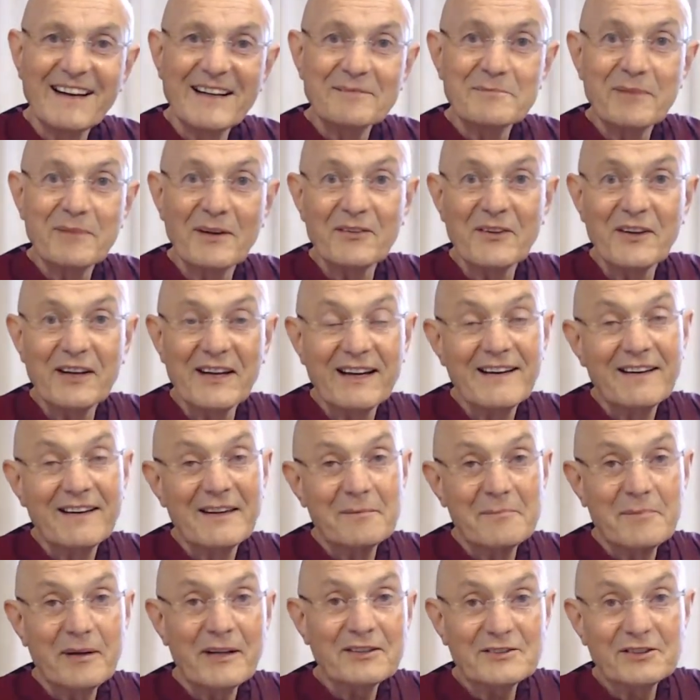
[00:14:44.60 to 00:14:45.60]
But the
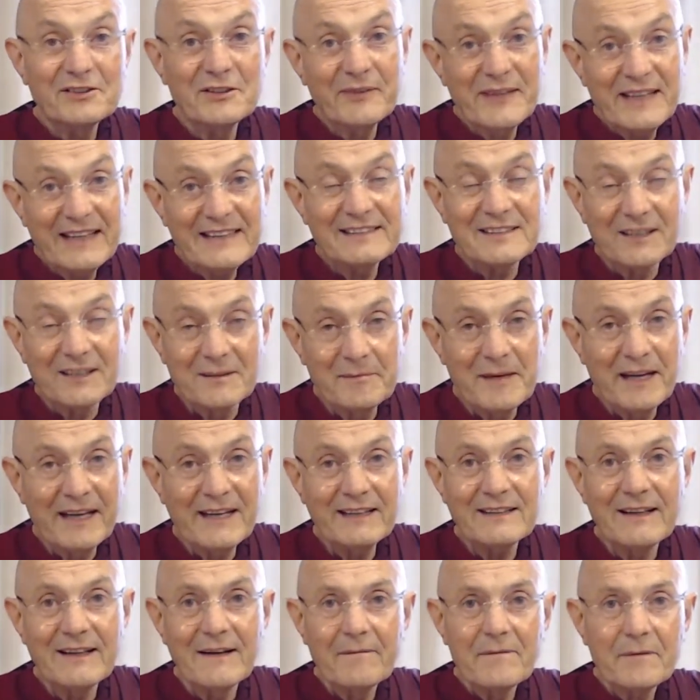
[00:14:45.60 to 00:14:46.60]
person who eats the
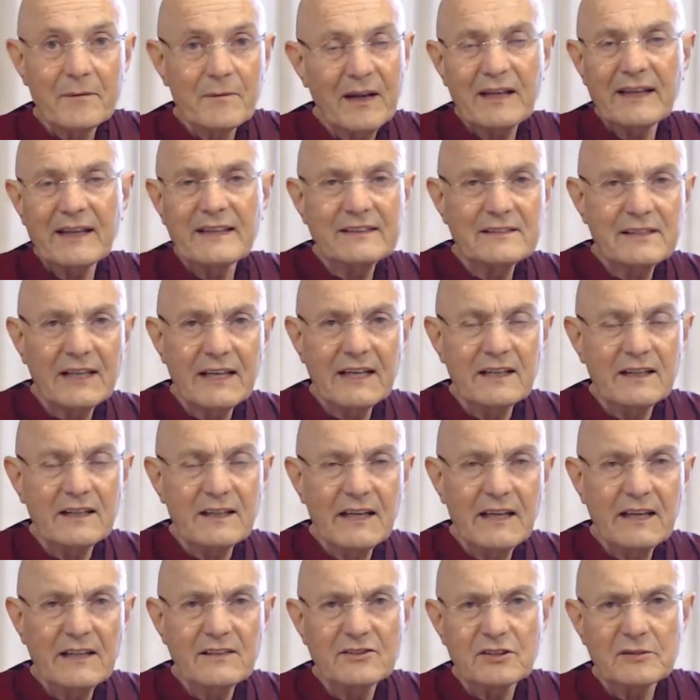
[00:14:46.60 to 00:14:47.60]
meat, well, he
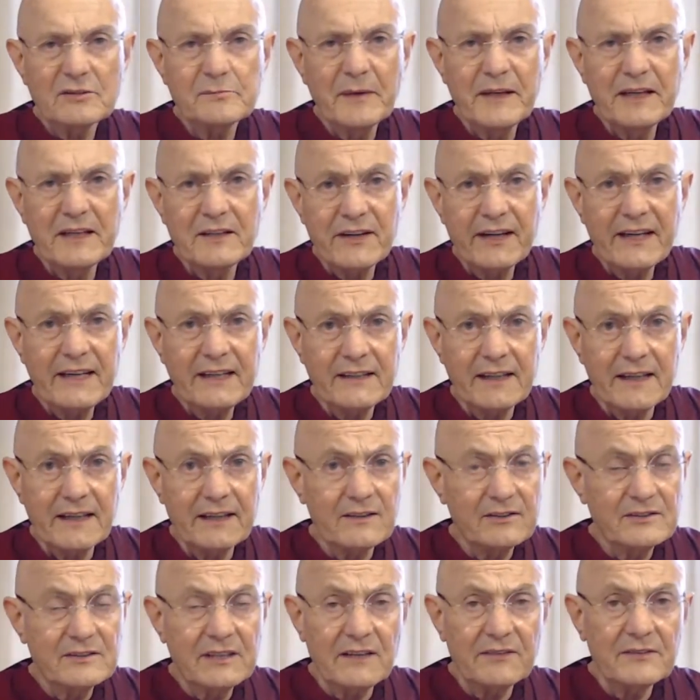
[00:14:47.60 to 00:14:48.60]
can just be greedy. He
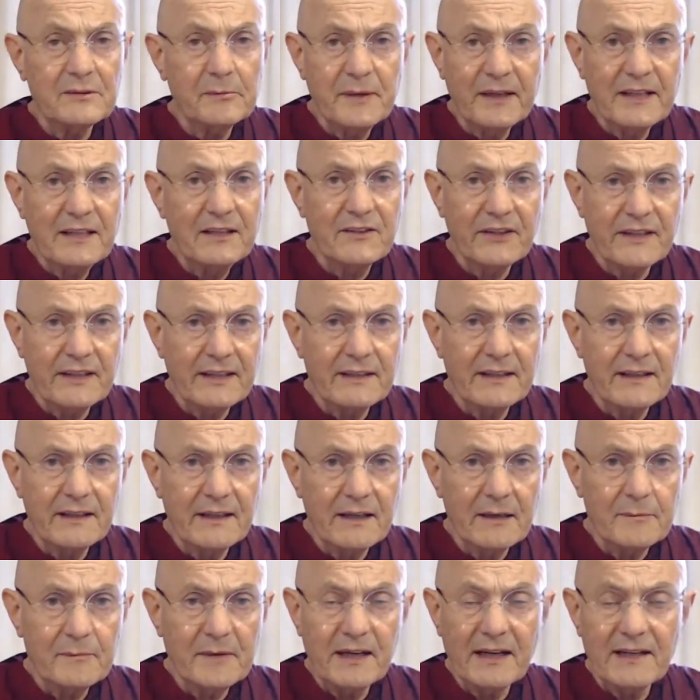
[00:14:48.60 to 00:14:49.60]
doesn't have to be greedy.
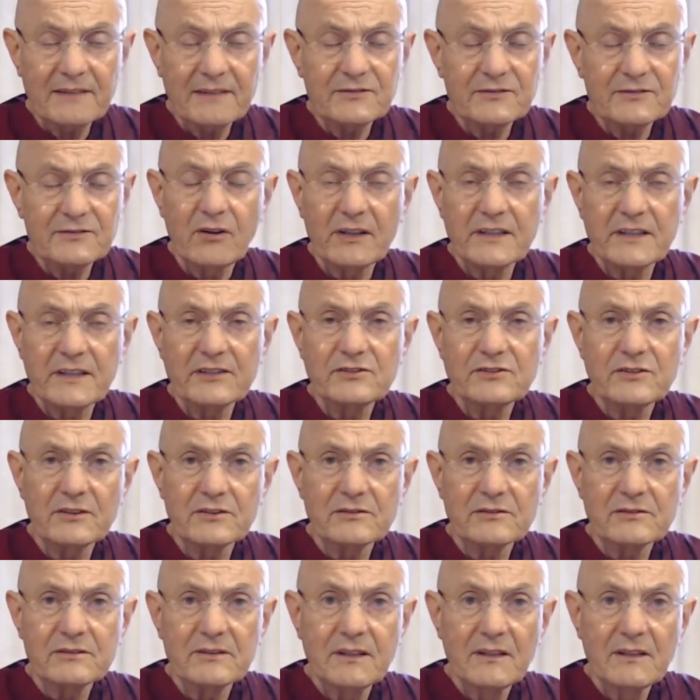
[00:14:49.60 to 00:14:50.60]
I mean, after all, it's
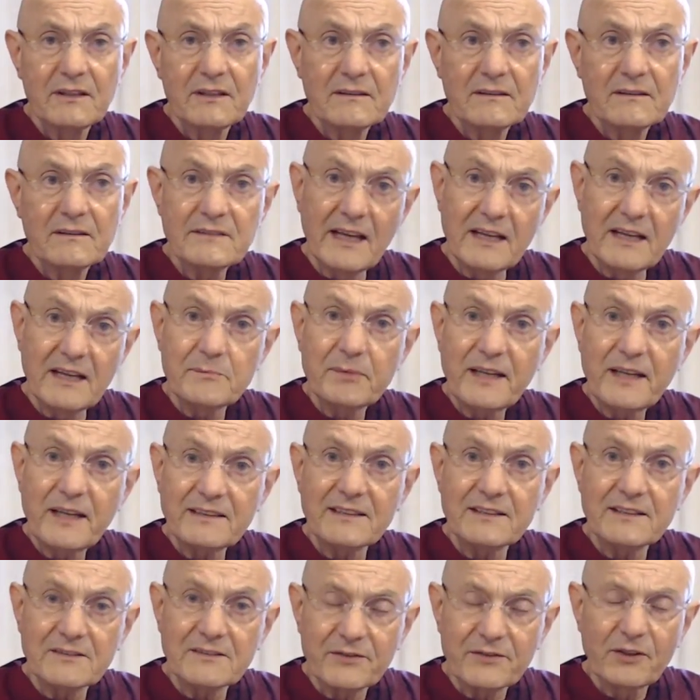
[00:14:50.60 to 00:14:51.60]
just dead meat.
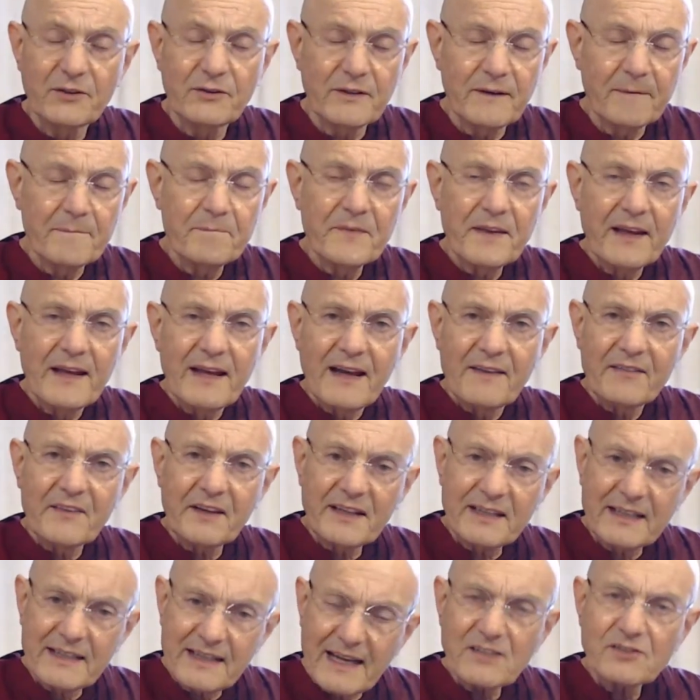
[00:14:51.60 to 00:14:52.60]
It's food. The
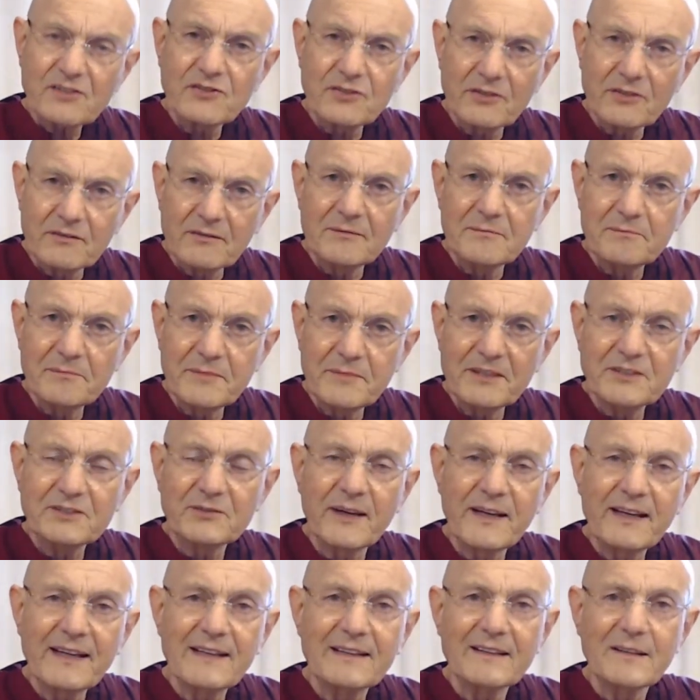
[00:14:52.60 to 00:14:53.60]
connection
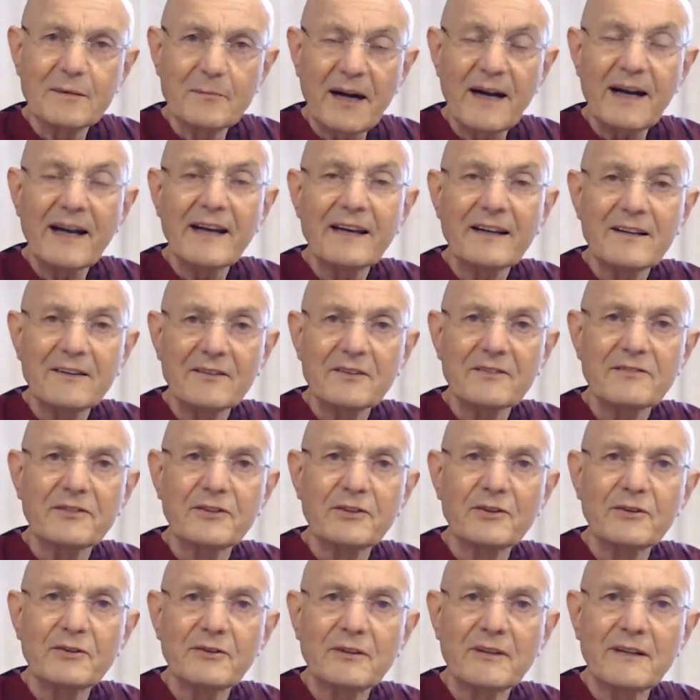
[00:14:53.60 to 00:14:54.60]
between the
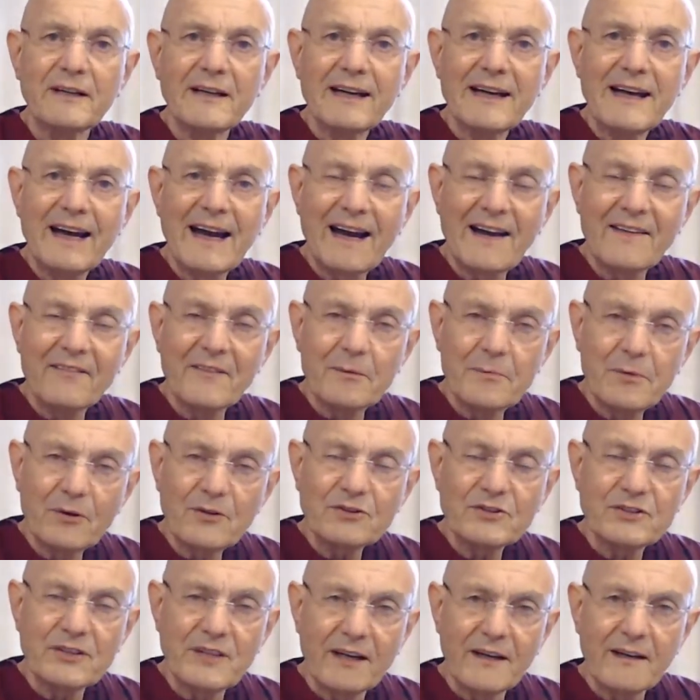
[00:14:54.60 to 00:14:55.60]
buyer of the food
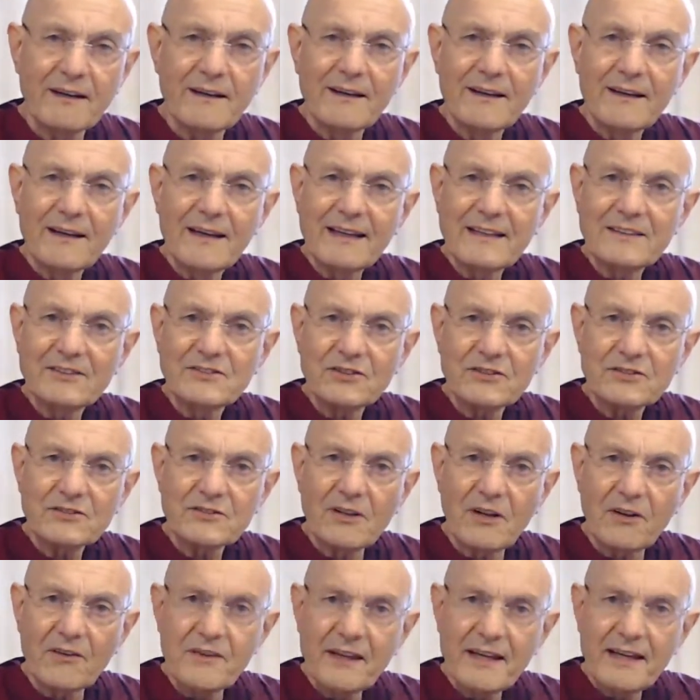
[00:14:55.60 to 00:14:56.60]
and the butcher is
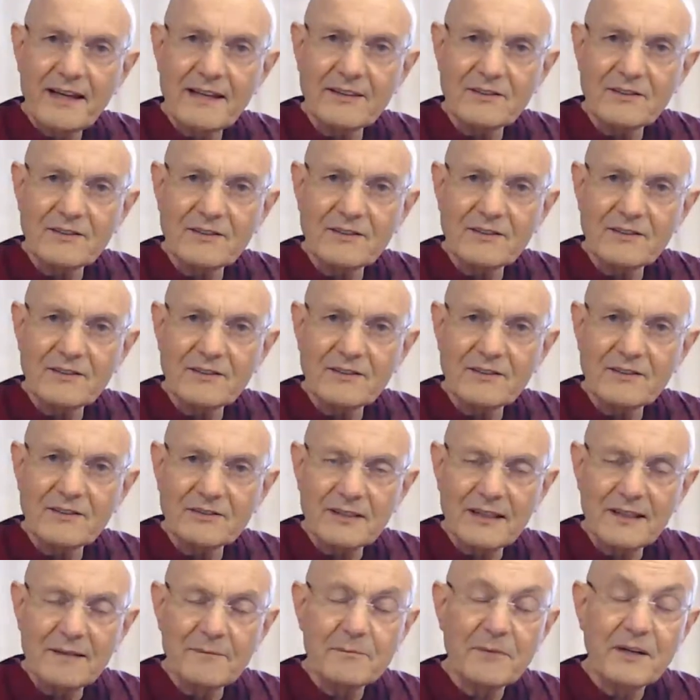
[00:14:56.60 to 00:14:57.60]
just not there, you see.
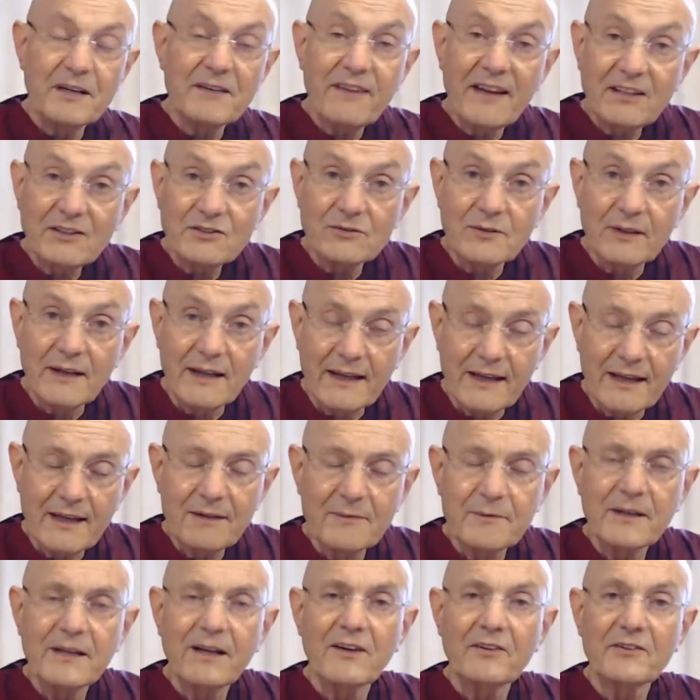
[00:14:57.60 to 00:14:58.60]
But eventually, we
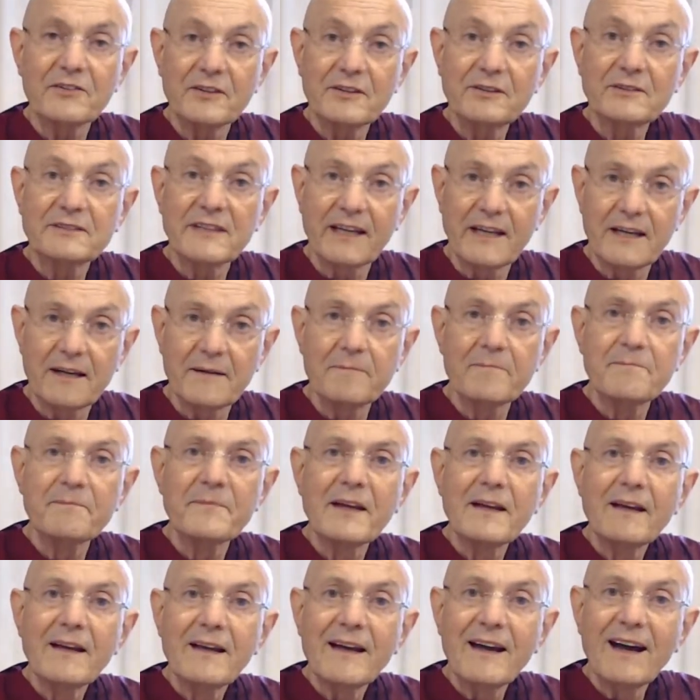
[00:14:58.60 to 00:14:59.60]
got through to him,
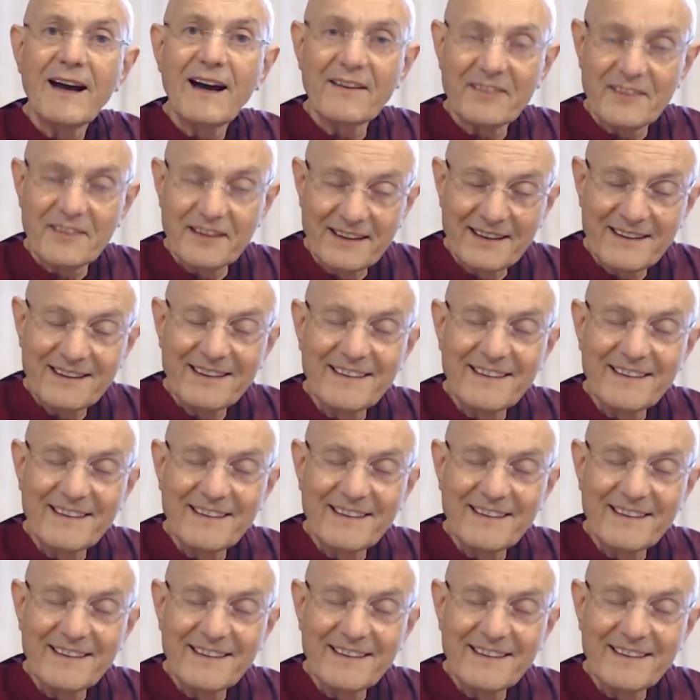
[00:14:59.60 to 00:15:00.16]
I think,